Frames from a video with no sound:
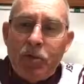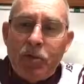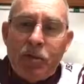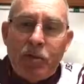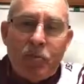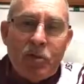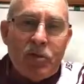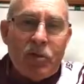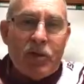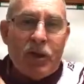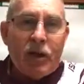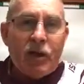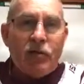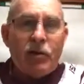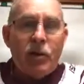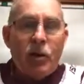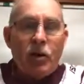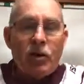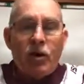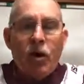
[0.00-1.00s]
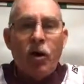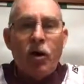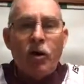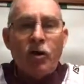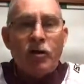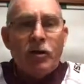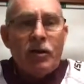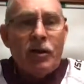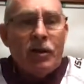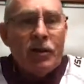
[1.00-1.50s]
putting him at second at
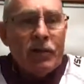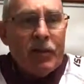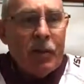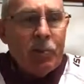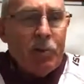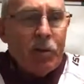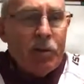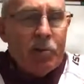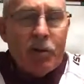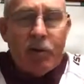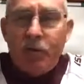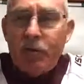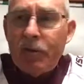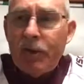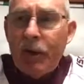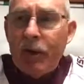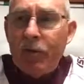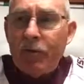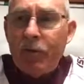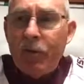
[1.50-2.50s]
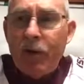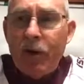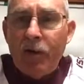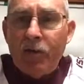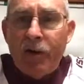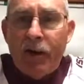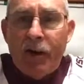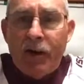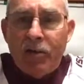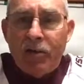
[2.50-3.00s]
lock, they put him at
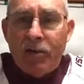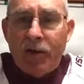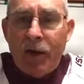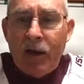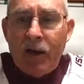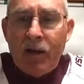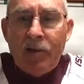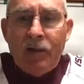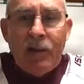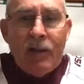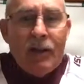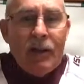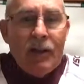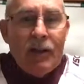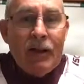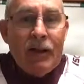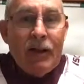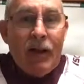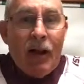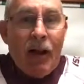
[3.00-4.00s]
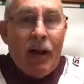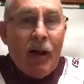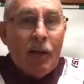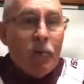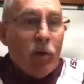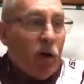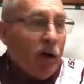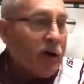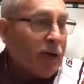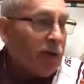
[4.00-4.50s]
5'8". So
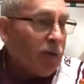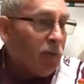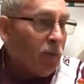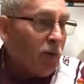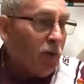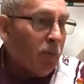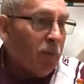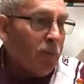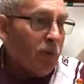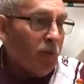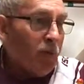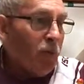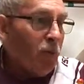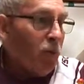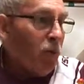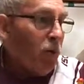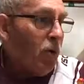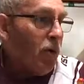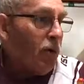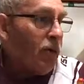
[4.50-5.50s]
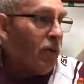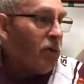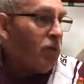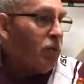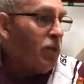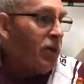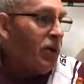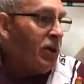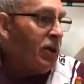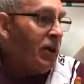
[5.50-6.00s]
I get the Raw Prawn Award this
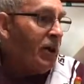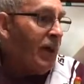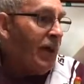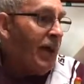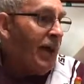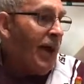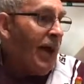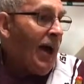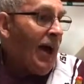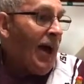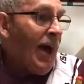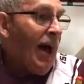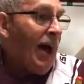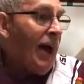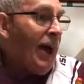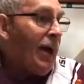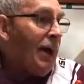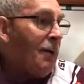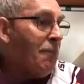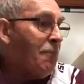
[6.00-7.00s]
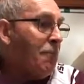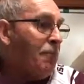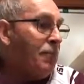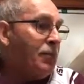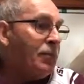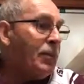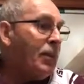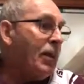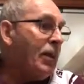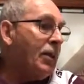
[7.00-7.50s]
week.
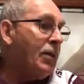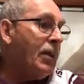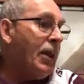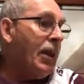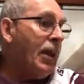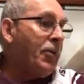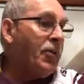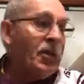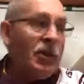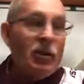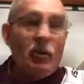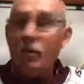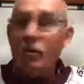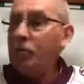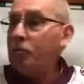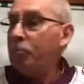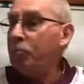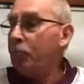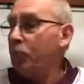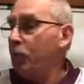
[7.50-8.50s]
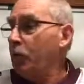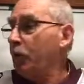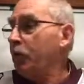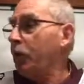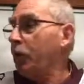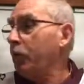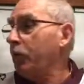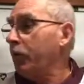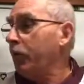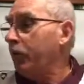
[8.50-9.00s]
Now, the
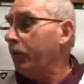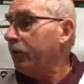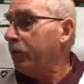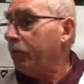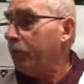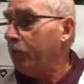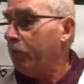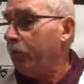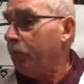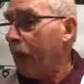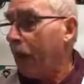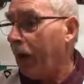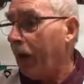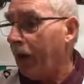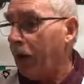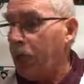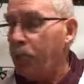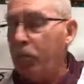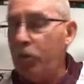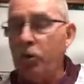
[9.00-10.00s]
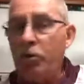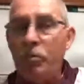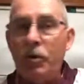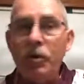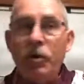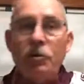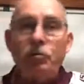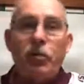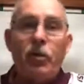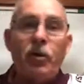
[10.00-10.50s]
blue-footed, the
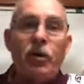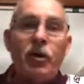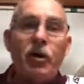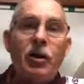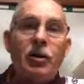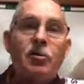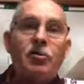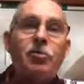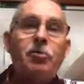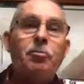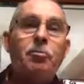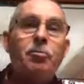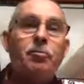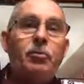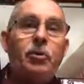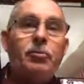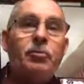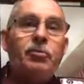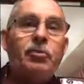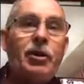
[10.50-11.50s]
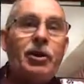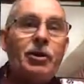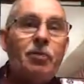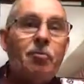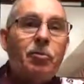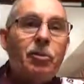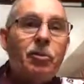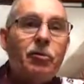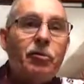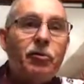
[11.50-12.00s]
booby prize, the
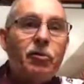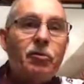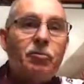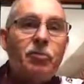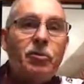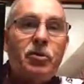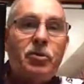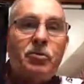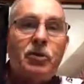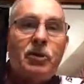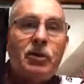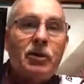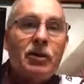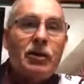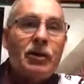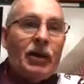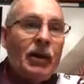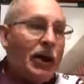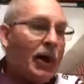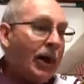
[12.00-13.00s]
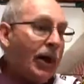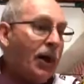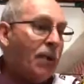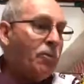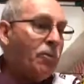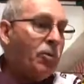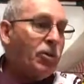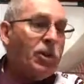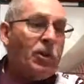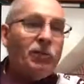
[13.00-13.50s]
Australian blue-footed booby,
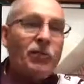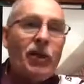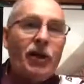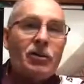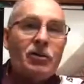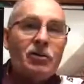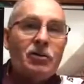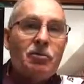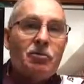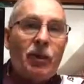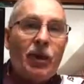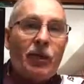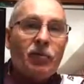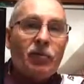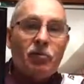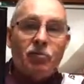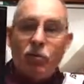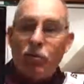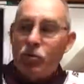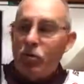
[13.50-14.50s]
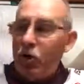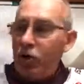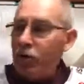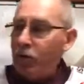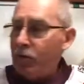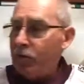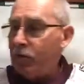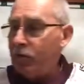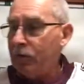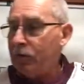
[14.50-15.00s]
we'll give that to Bathurst
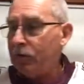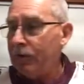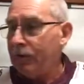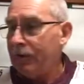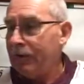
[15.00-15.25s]
Bulldogs.